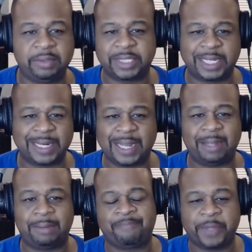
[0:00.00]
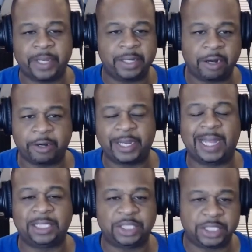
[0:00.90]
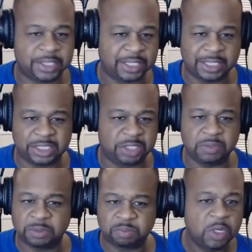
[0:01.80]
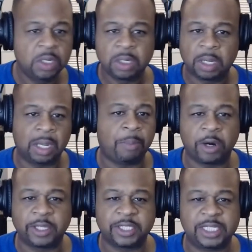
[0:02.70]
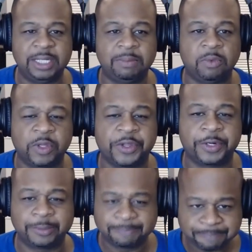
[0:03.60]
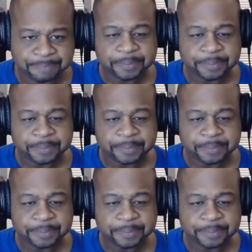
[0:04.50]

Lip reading: He was like an archaeologist, and I think she was part of the team with her.